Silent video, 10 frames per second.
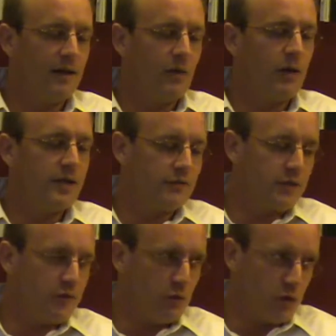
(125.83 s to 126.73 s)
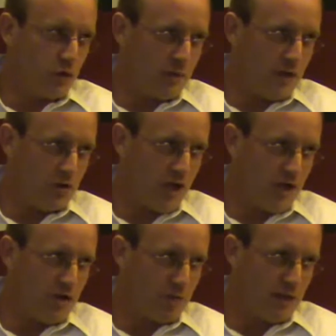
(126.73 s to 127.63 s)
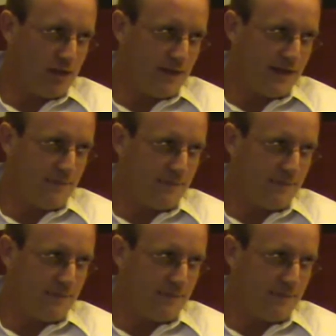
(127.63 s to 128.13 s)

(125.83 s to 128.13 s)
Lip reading: let's first of all talk about changeability.